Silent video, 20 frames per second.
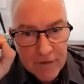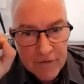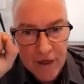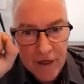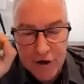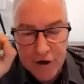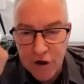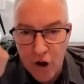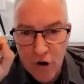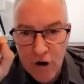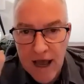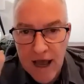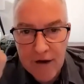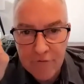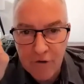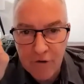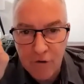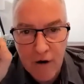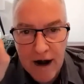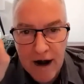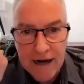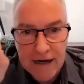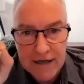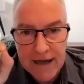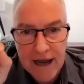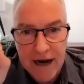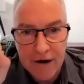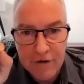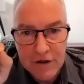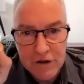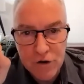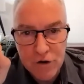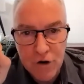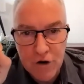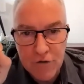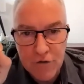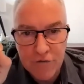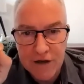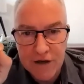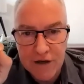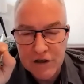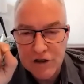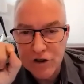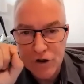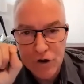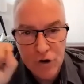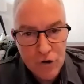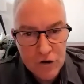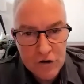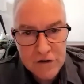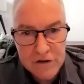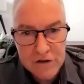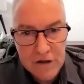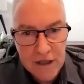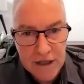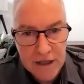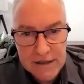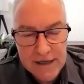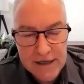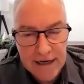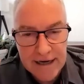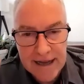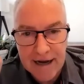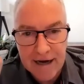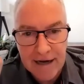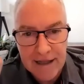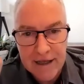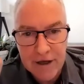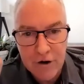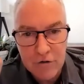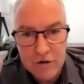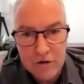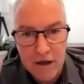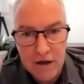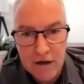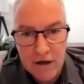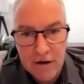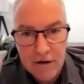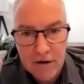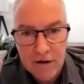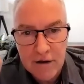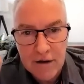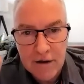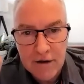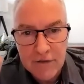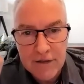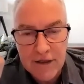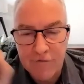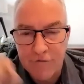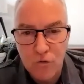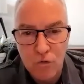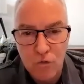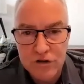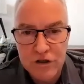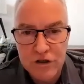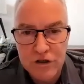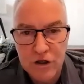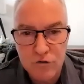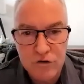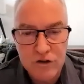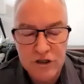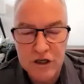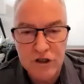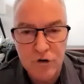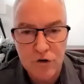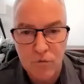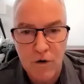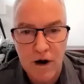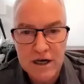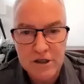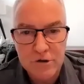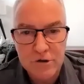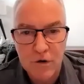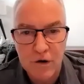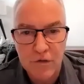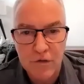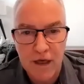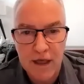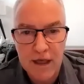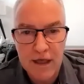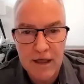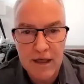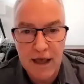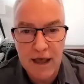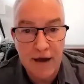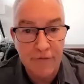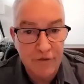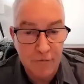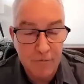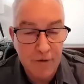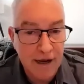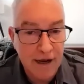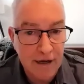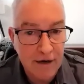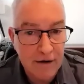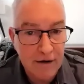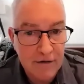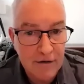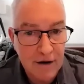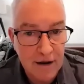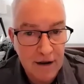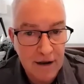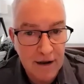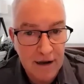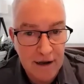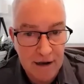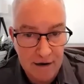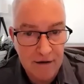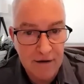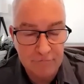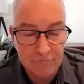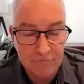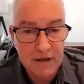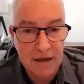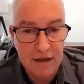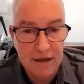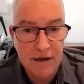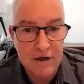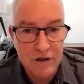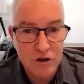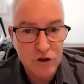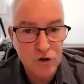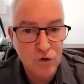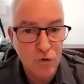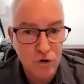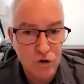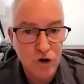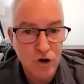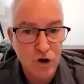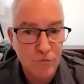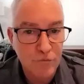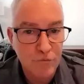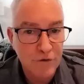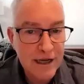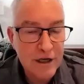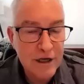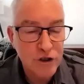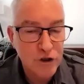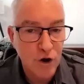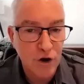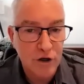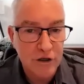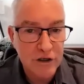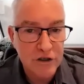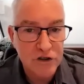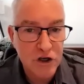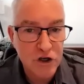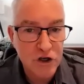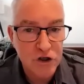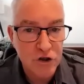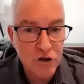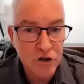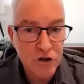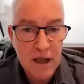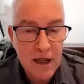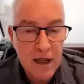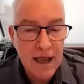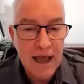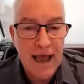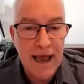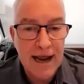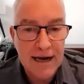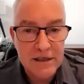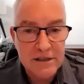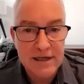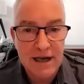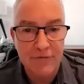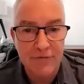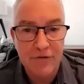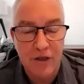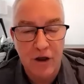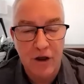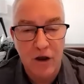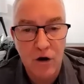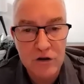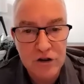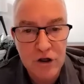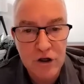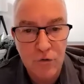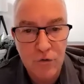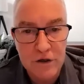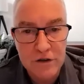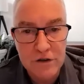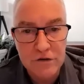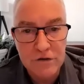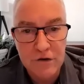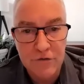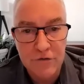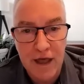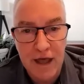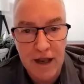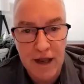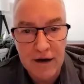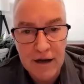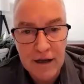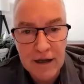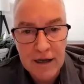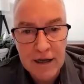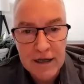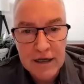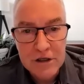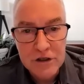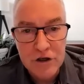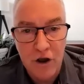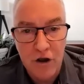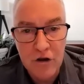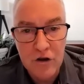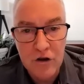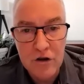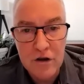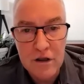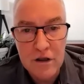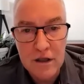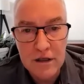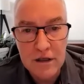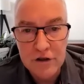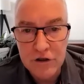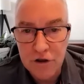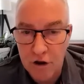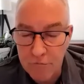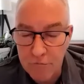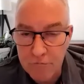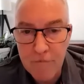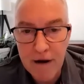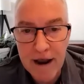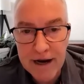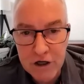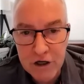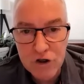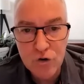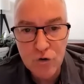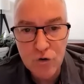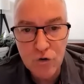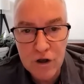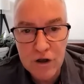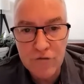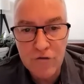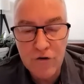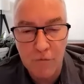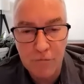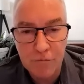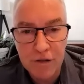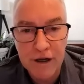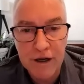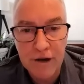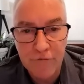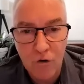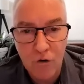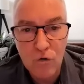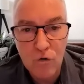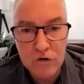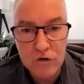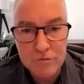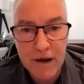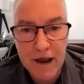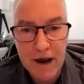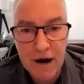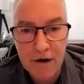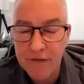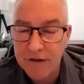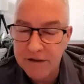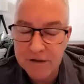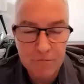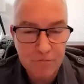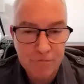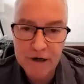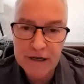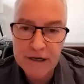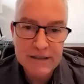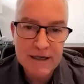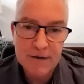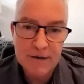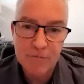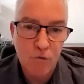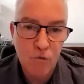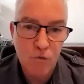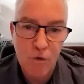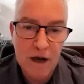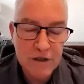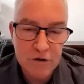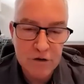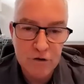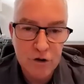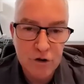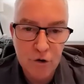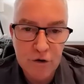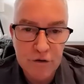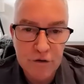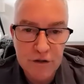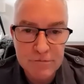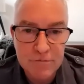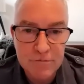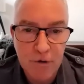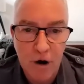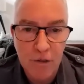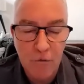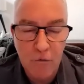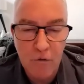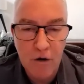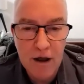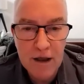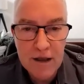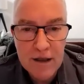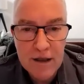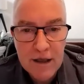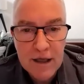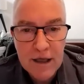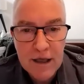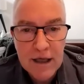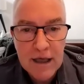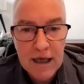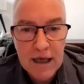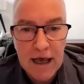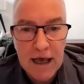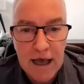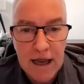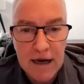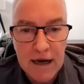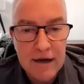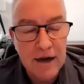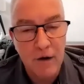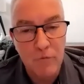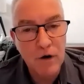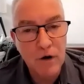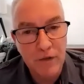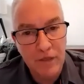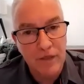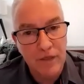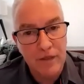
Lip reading: They don't have a rainy day reserve. And as soon as things get out of kilter, they're forced into a situation where they have to make a short knee-jerk decision and suffer the consequences of that. Yeah. So make sure you've got plenty of horsepower. And there's some pretty simple ways of doing this, by the way. You know, one of